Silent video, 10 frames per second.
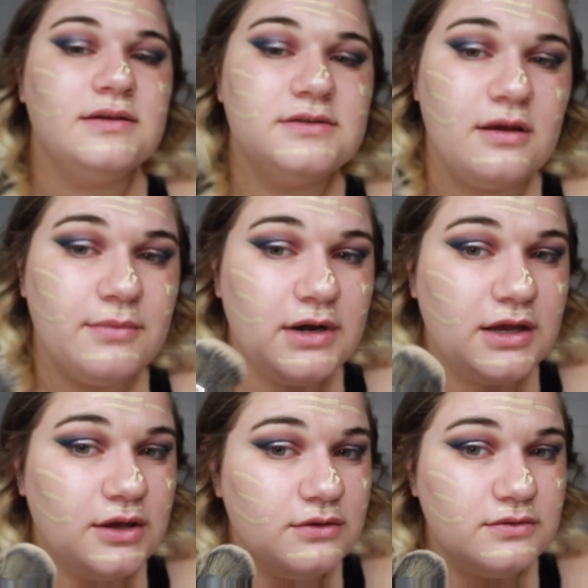So I'm going to
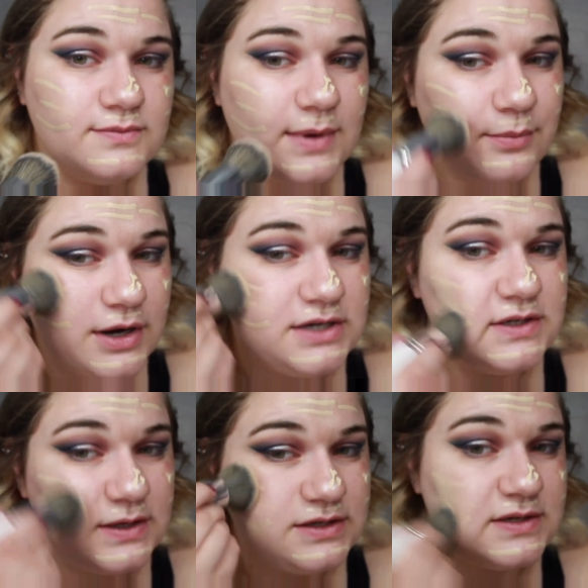use my
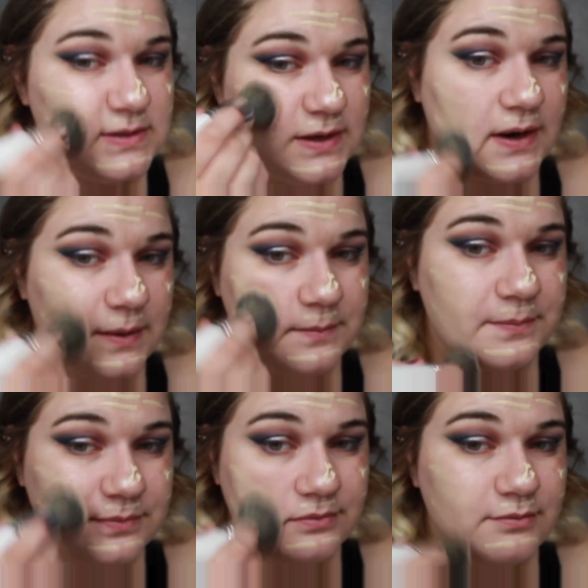brush and just start
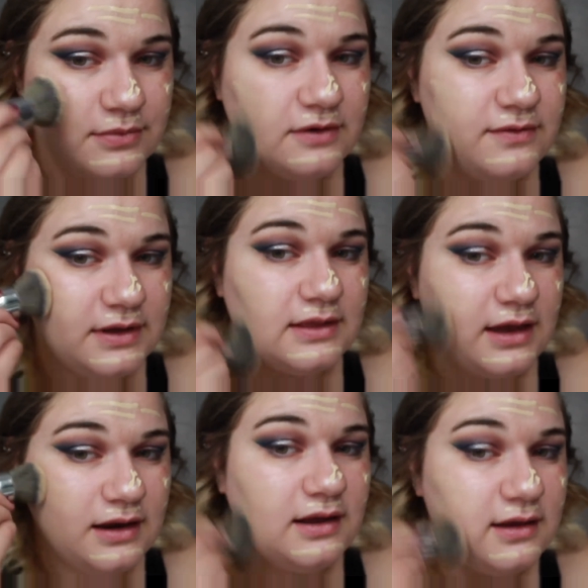buffing
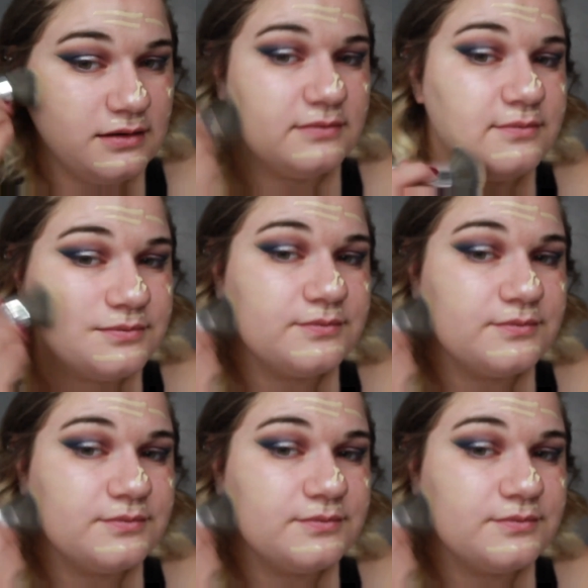that in.